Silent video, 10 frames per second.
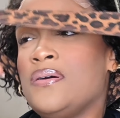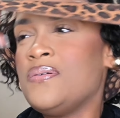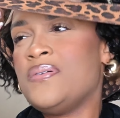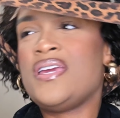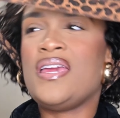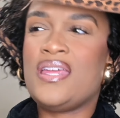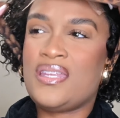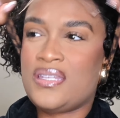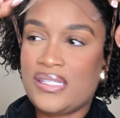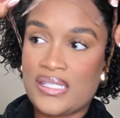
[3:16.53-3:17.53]
go ahead
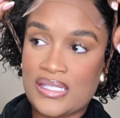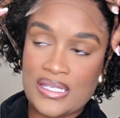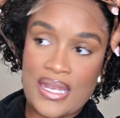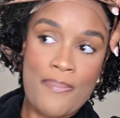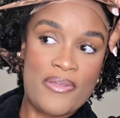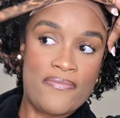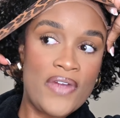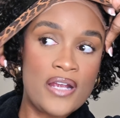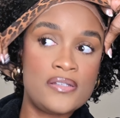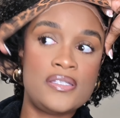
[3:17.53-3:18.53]
and snap it
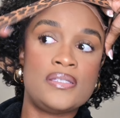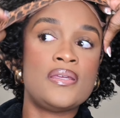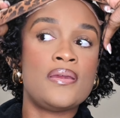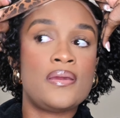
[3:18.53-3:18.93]
first.